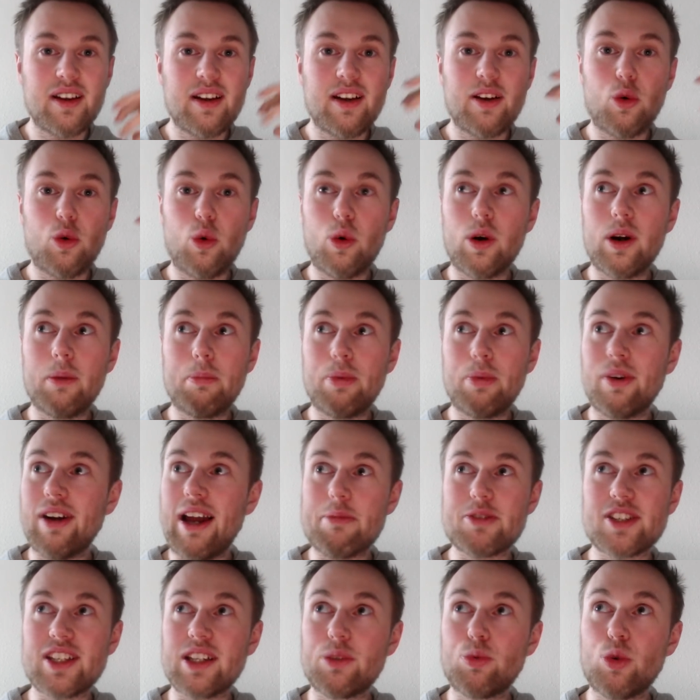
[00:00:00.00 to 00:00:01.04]
Or
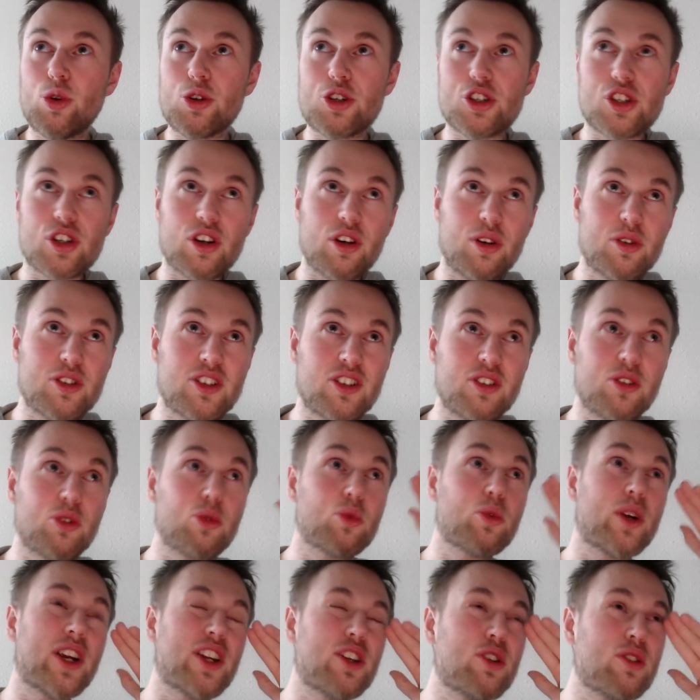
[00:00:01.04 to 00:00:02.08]
perhaps that will show you
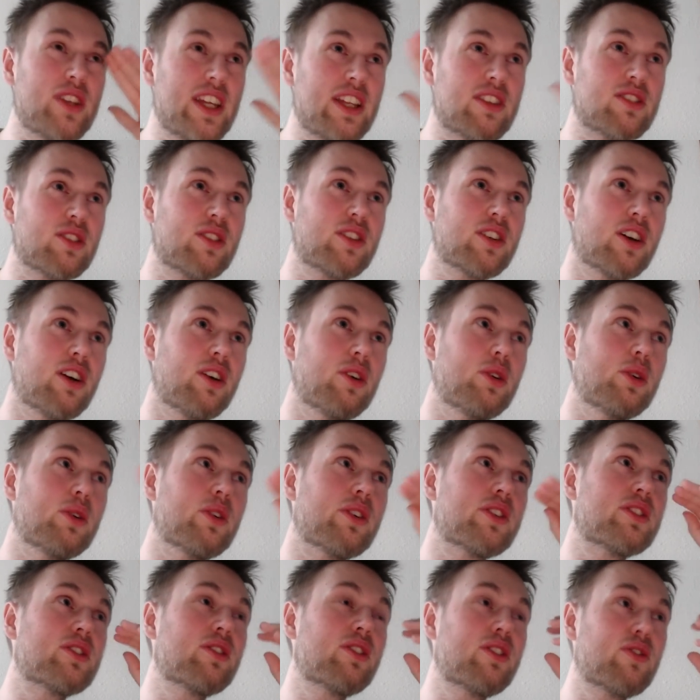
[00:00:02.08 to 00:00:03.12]
where you need to go
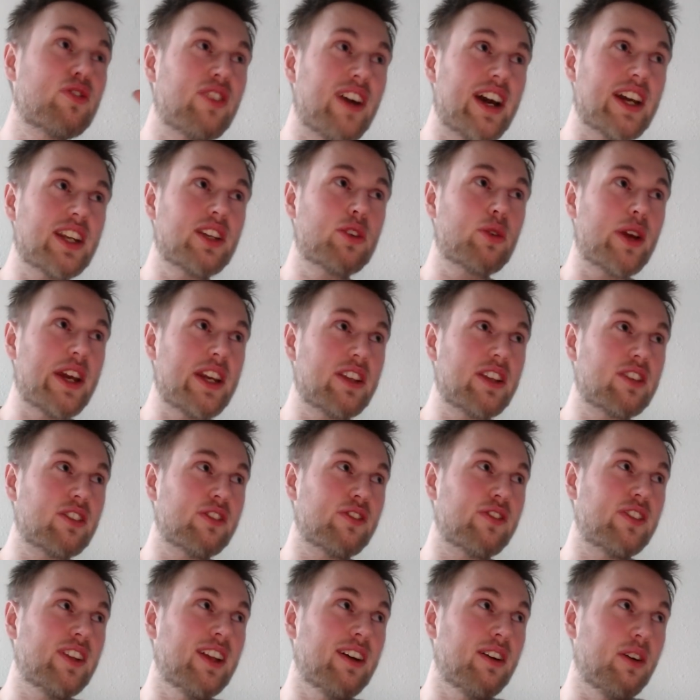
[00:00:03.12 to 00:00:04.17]
to find greater
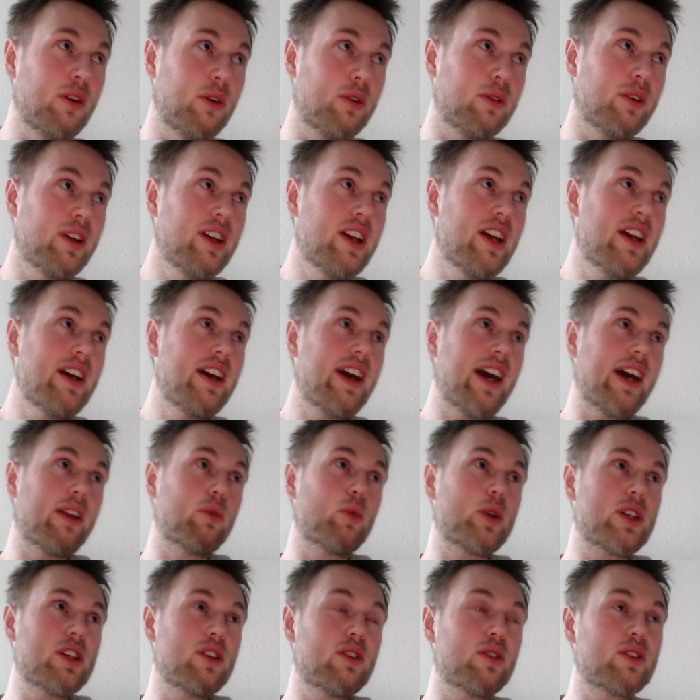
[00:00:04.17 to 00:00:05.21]
flow. And
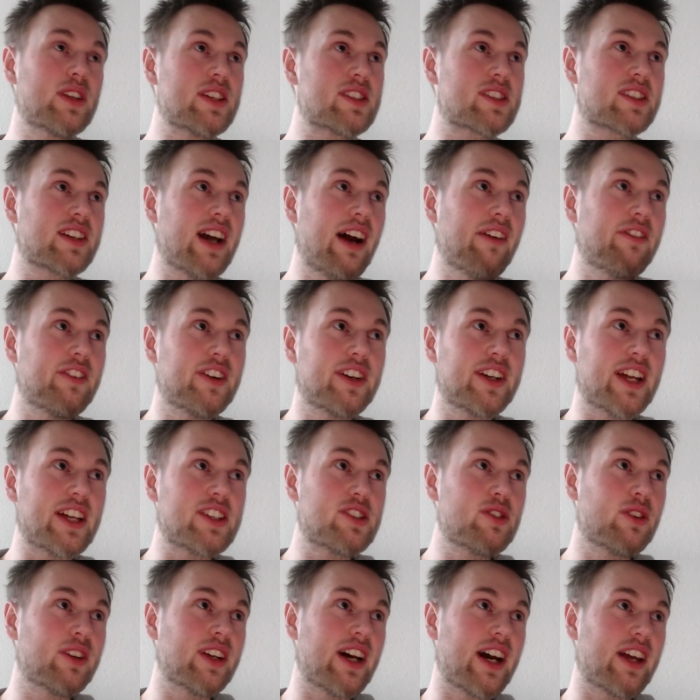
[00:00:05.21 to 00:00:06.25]
when you discover that
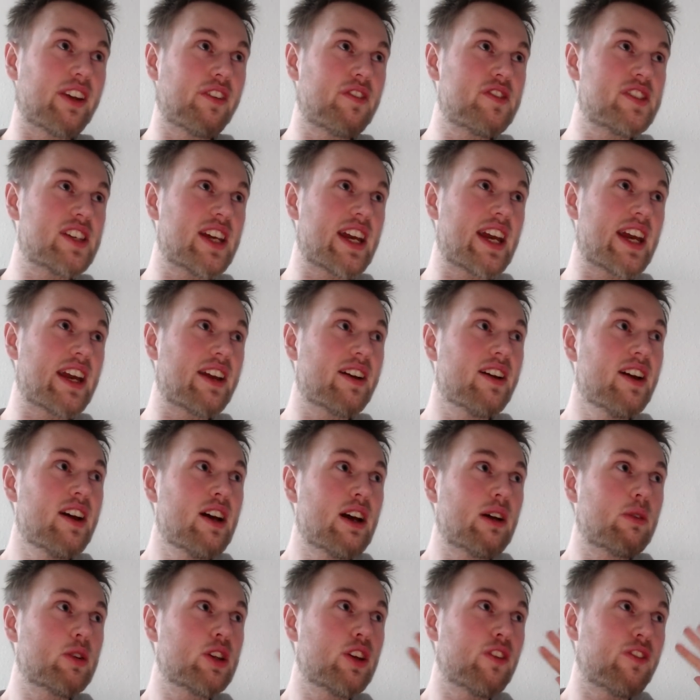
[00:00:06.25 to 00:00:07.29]
you're an INFJ,
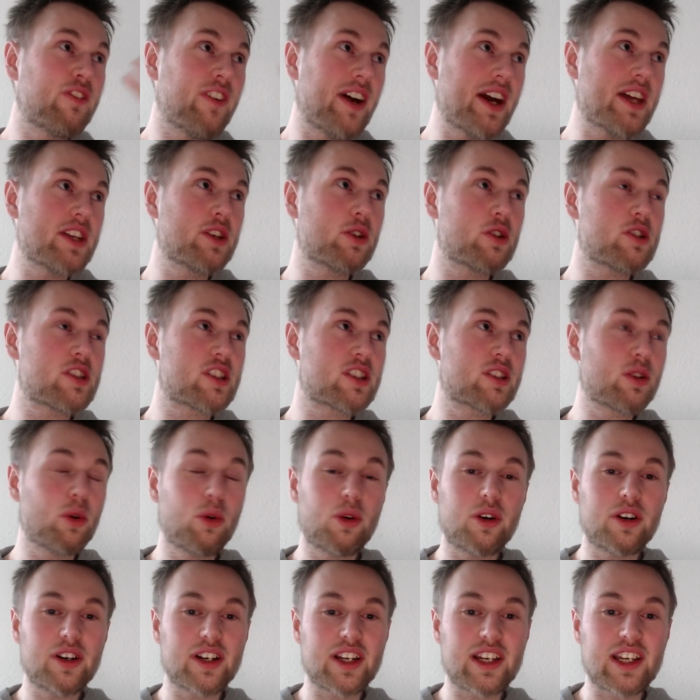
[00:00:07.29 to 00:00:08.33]
when you find your
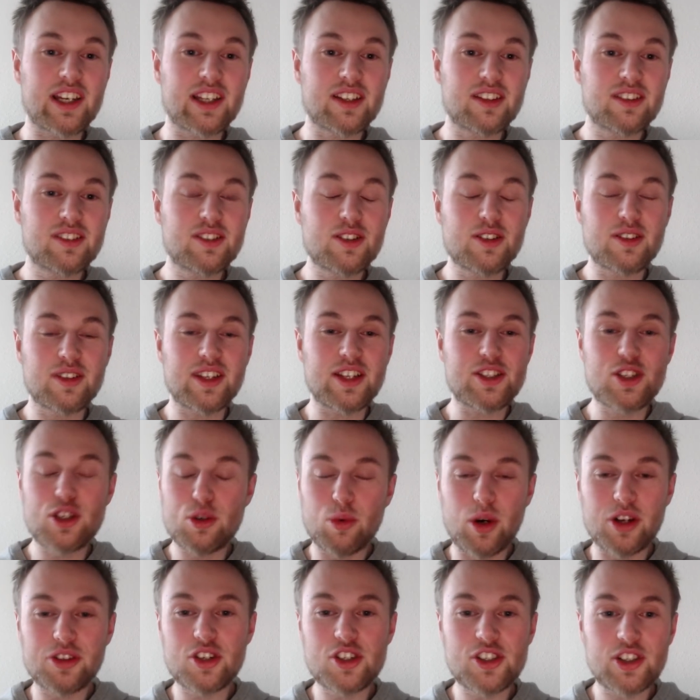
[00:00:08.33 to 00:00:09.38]
story to, that you
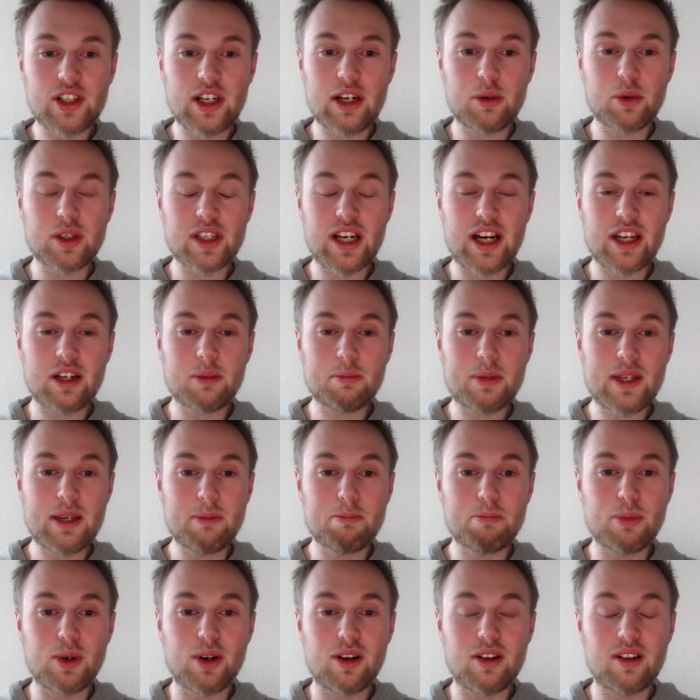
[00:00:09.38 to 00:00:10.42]
want to share with other
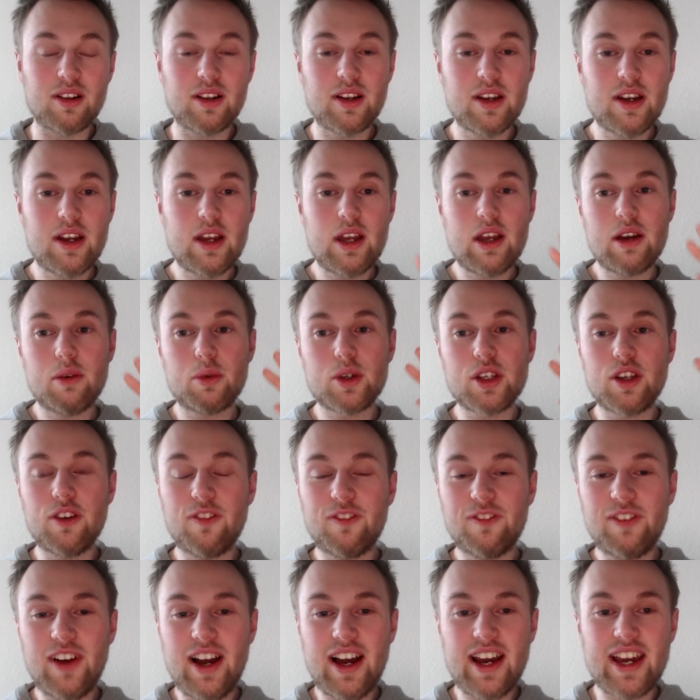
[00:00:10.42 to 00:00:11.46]
people, when you
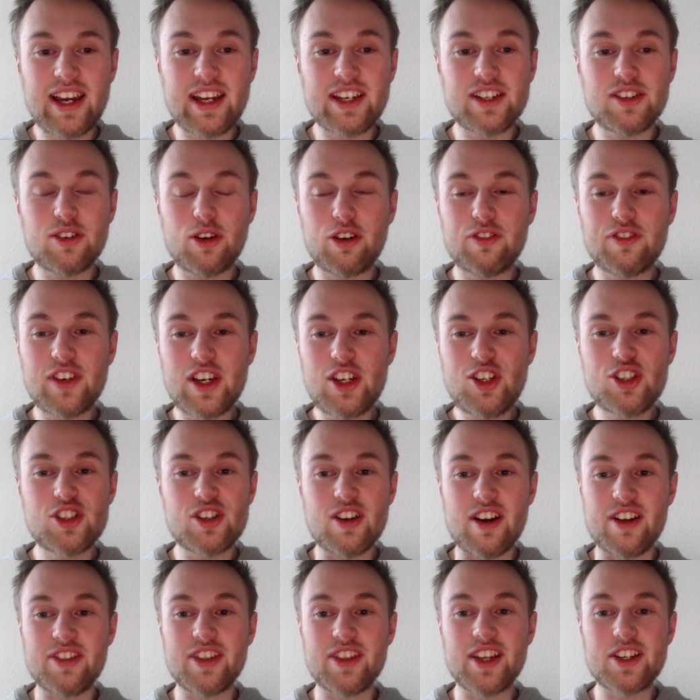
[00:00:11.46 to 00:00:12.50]
find your
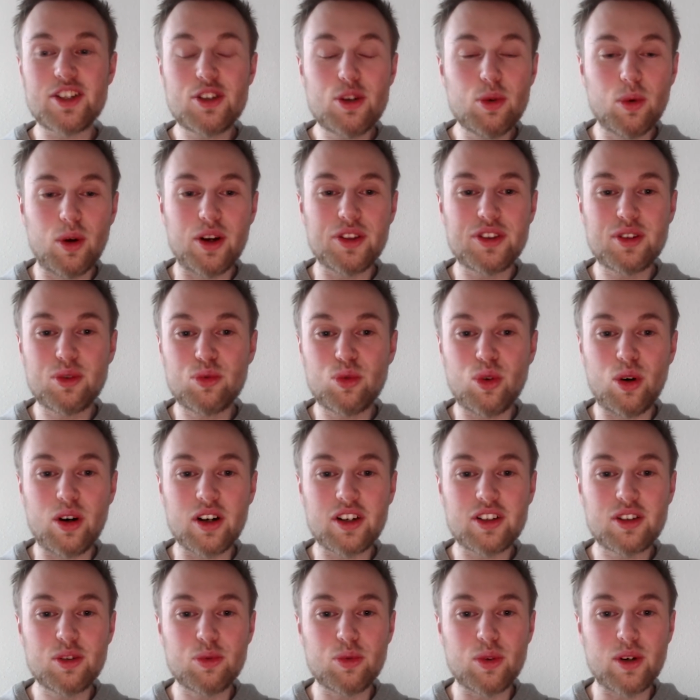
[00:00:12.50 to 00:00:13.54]
vision that you want to walk
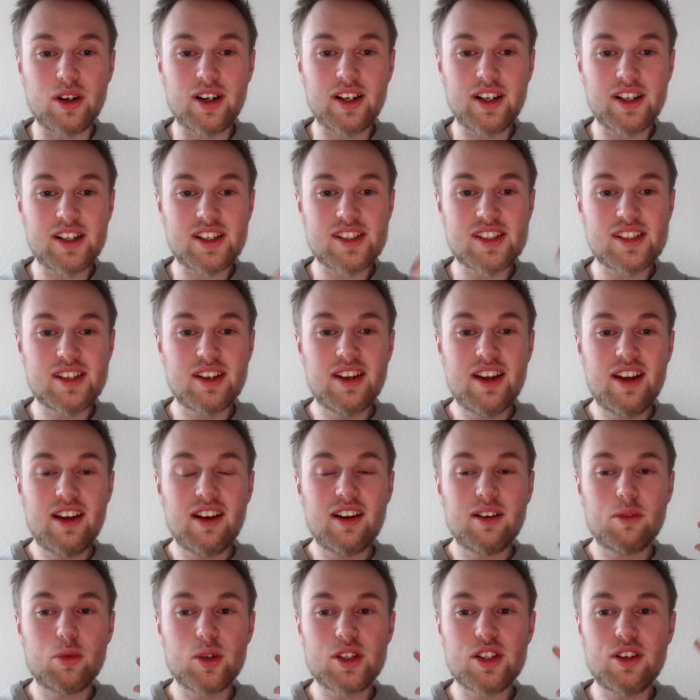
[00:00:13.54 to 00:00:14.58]
towards,
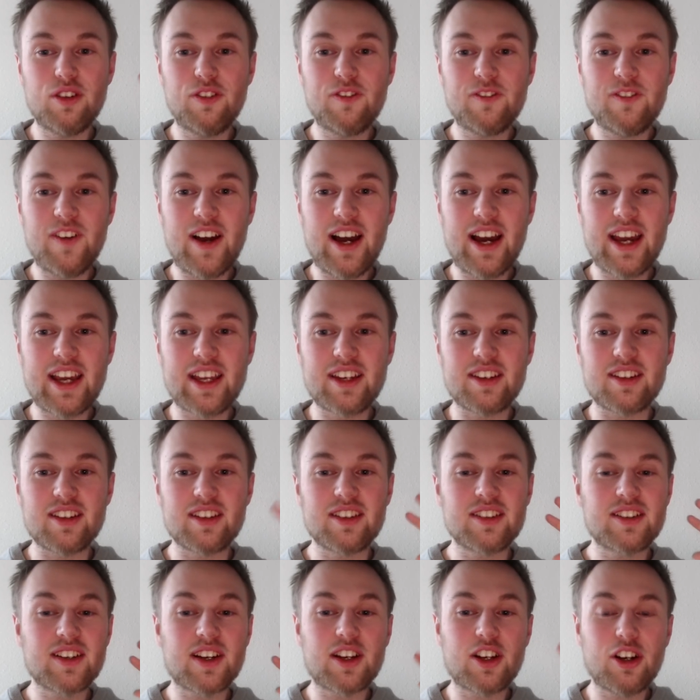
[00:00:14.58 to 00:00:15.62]
when you find
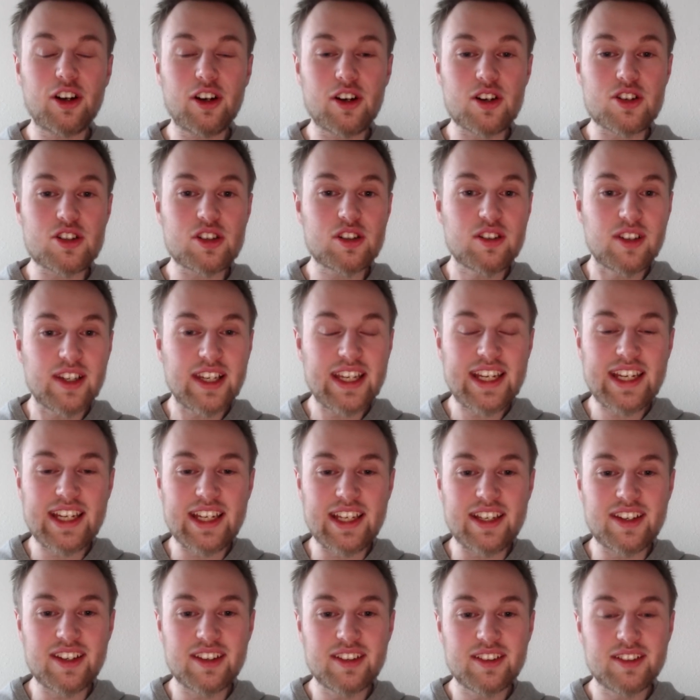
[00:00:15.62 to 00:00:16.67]
the courage to
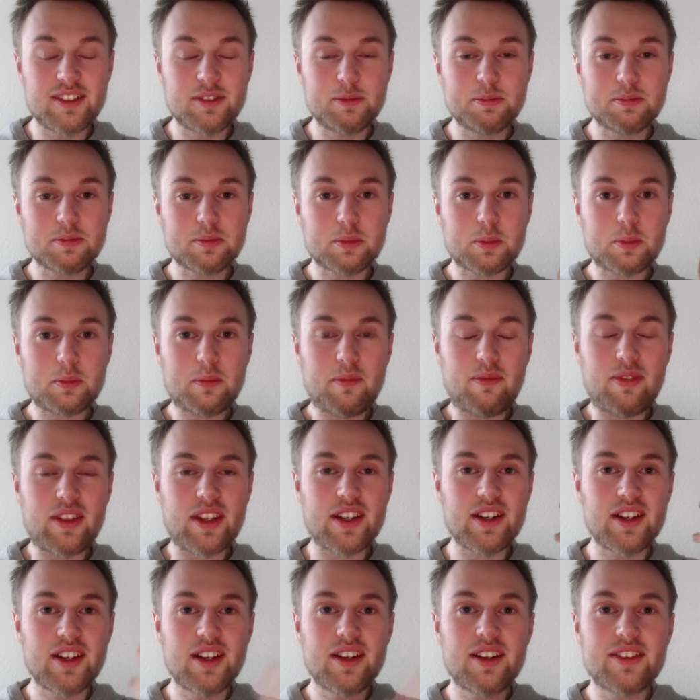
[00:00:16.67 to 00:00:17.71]
lead,
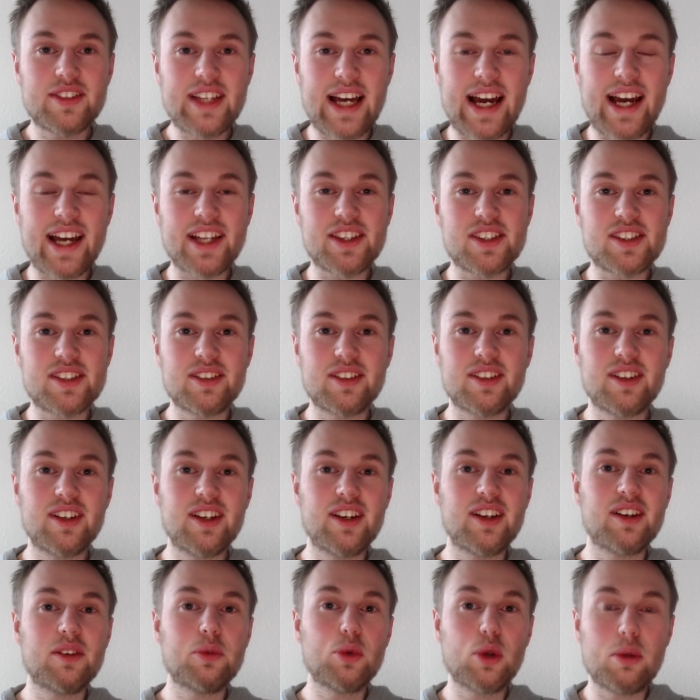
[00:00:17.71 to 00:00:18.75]
that
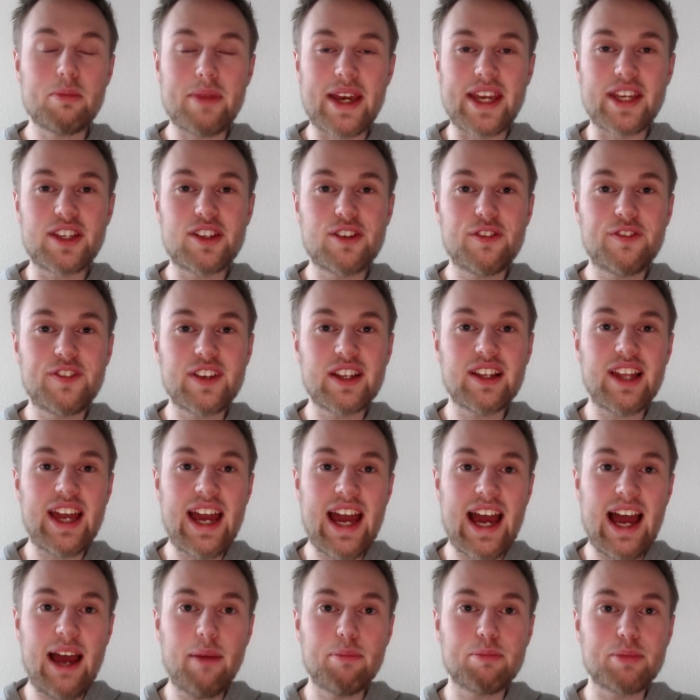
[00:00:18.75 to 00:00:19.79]
will make you feel
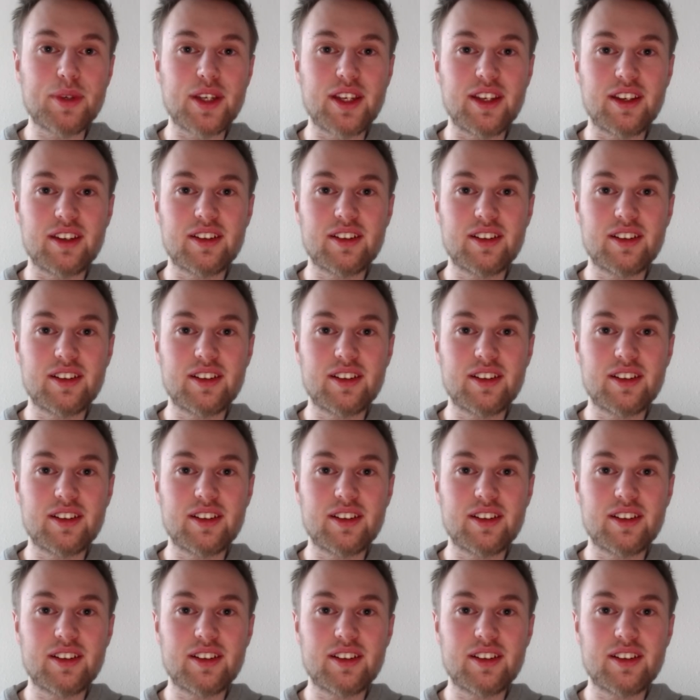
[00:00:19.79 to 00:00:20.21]
happy.